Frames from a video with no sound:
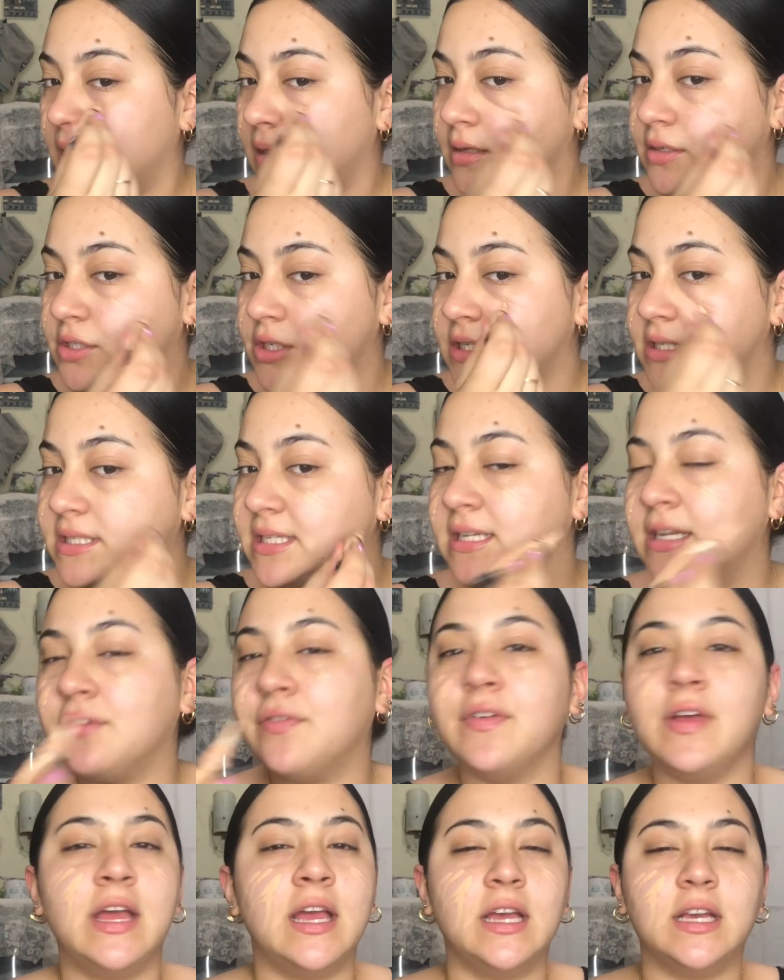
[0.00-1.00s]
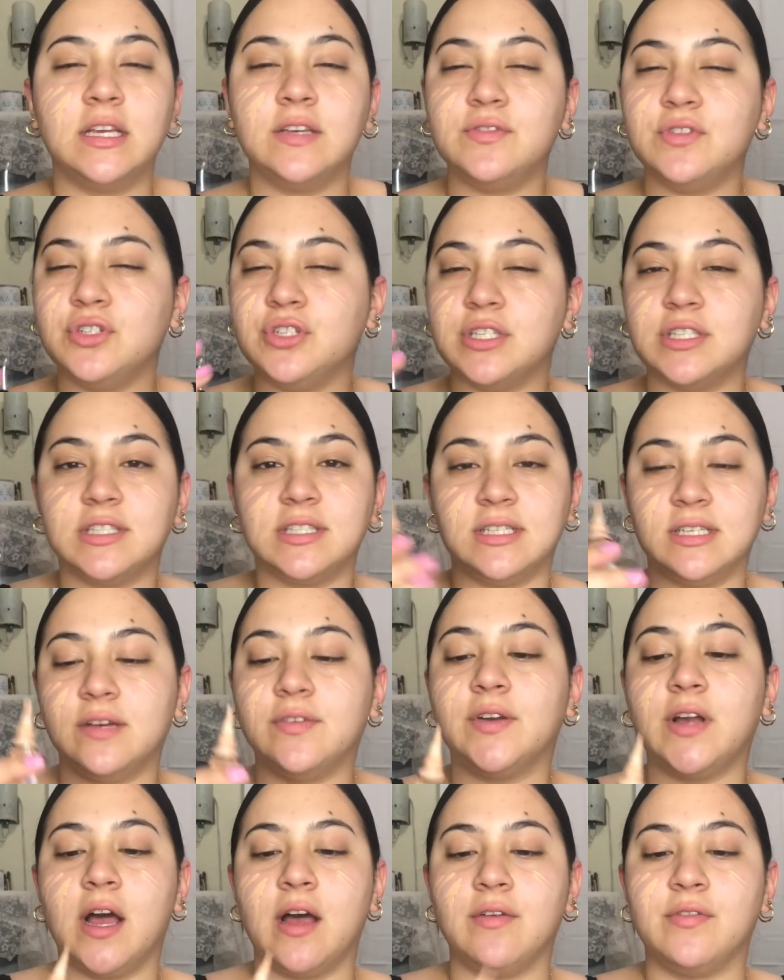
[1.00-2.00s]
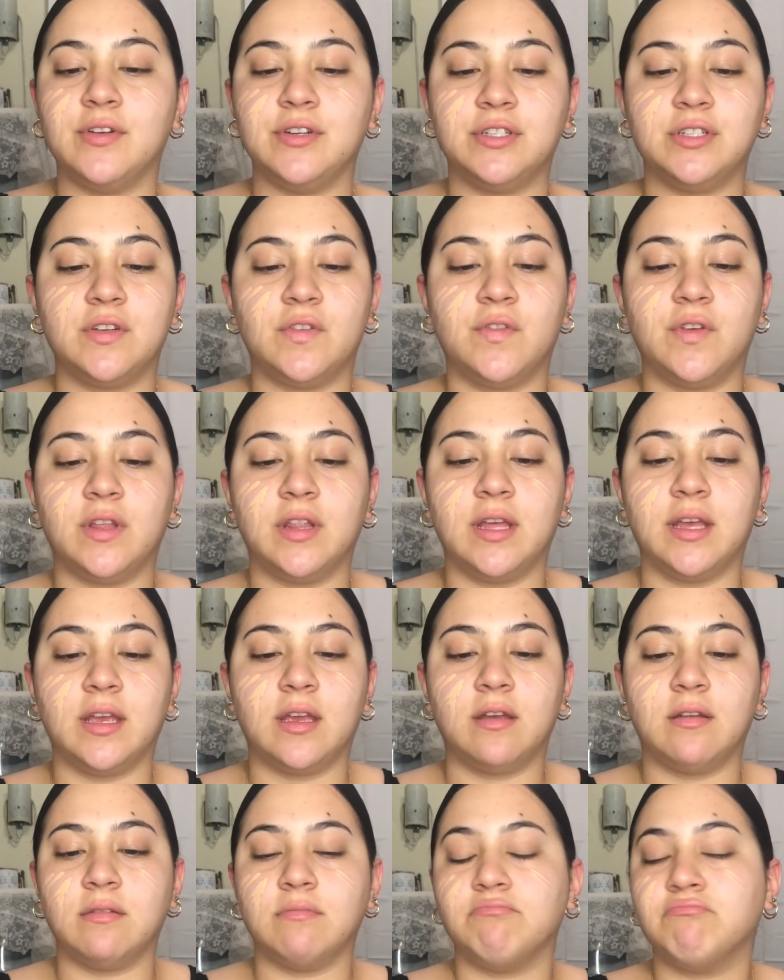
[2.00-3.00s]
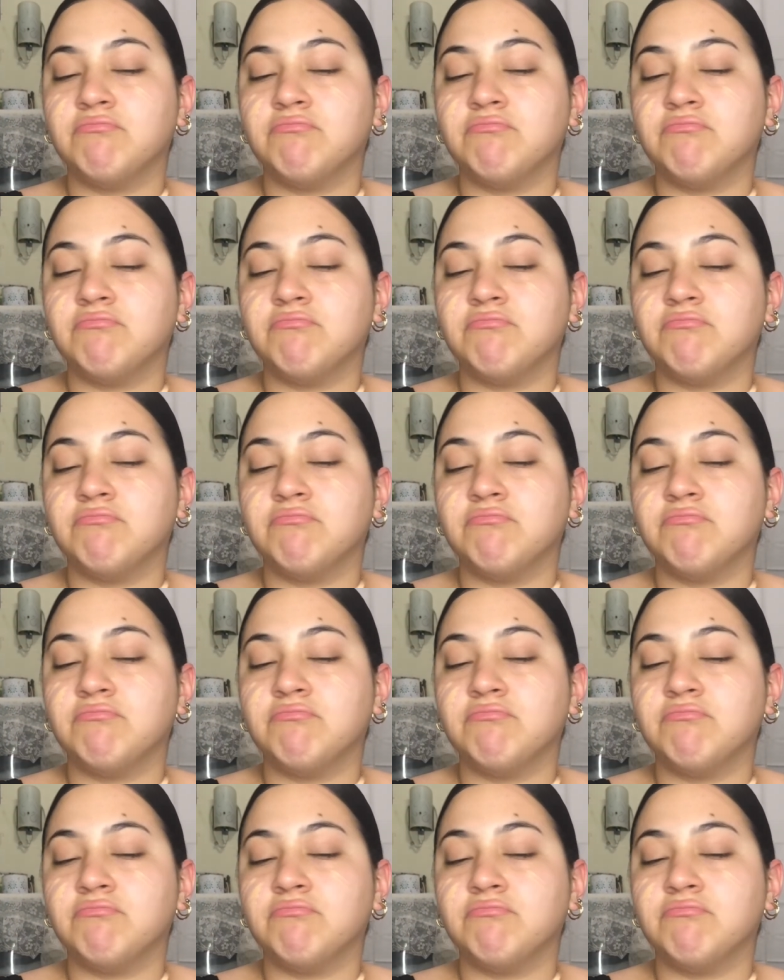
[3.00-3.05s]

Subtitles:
Just enough, gives you just enough coverage to feel like